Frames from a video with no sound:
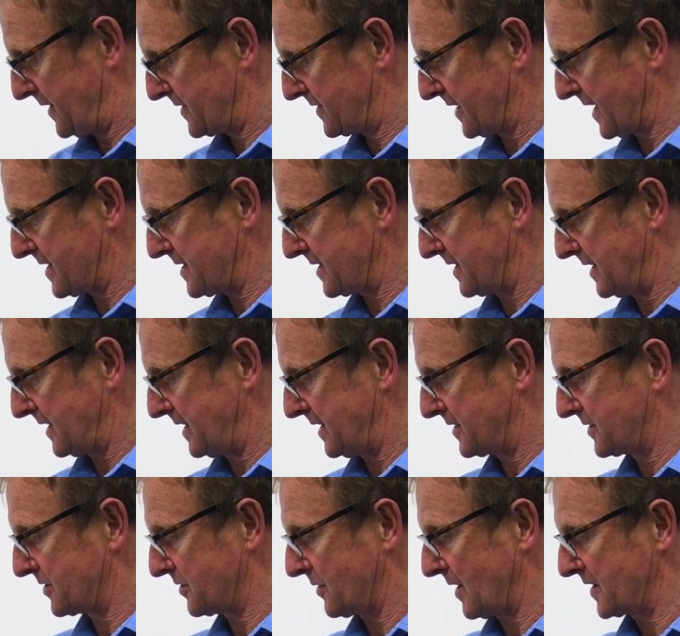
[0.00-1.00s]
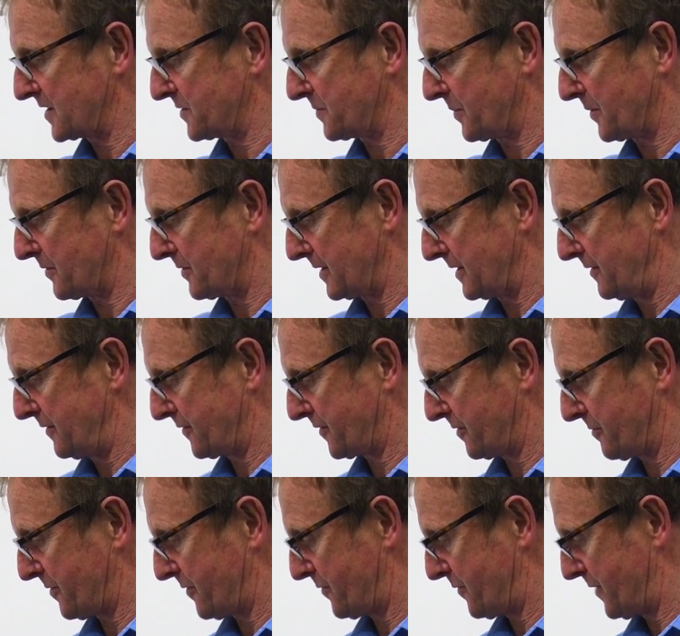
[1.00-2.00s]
is set in here to aspirate from a